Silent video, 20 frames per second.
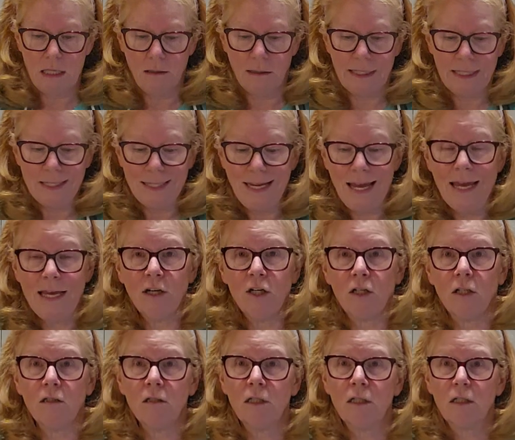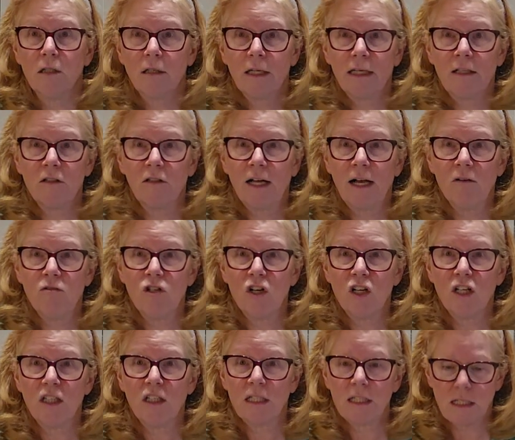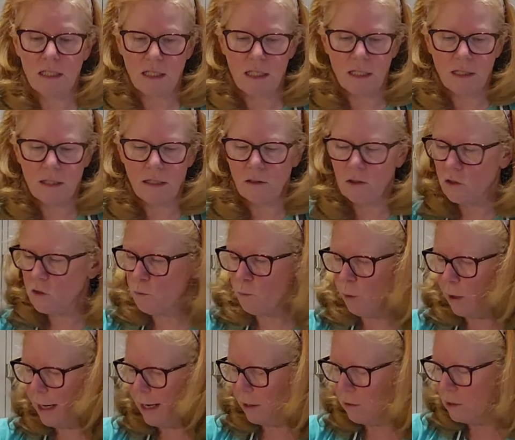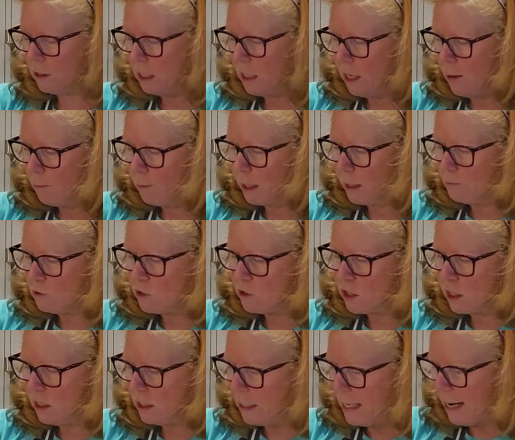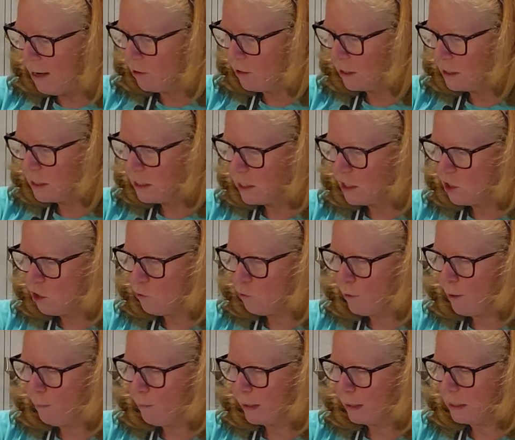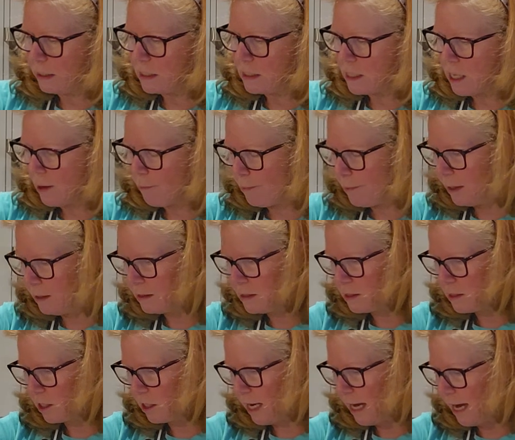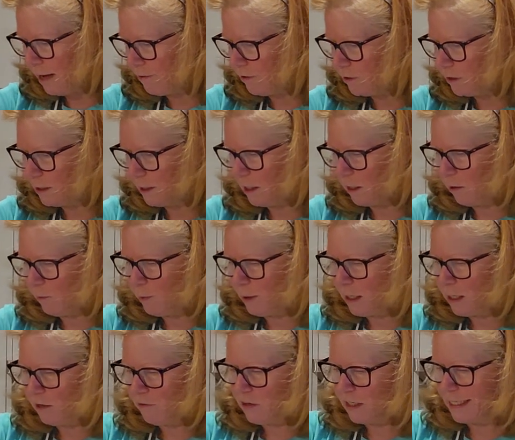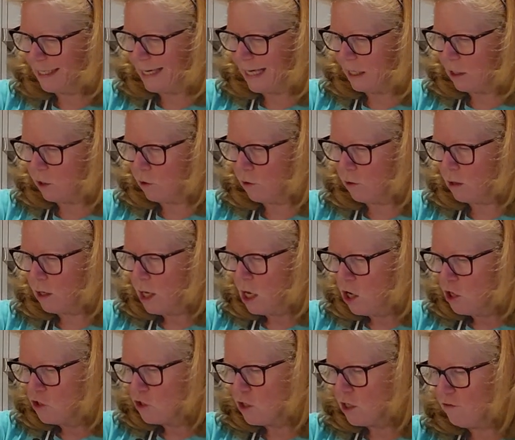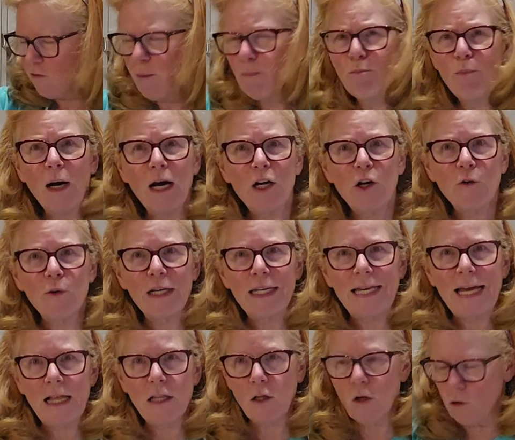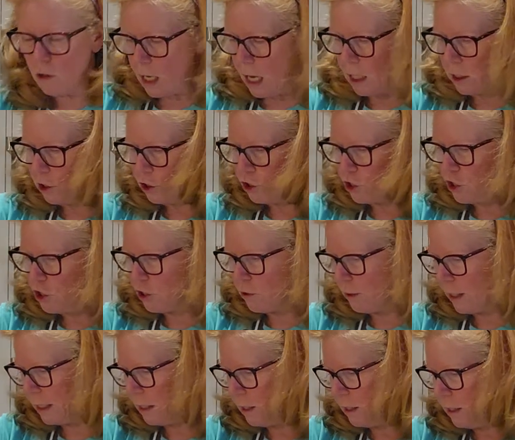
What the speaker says: container. Like, look how dark this is. It looks brown. But I'm just going to now continue whipping this up, and it's going to have a little bit of a yellow, sort of a buttery yellow color to it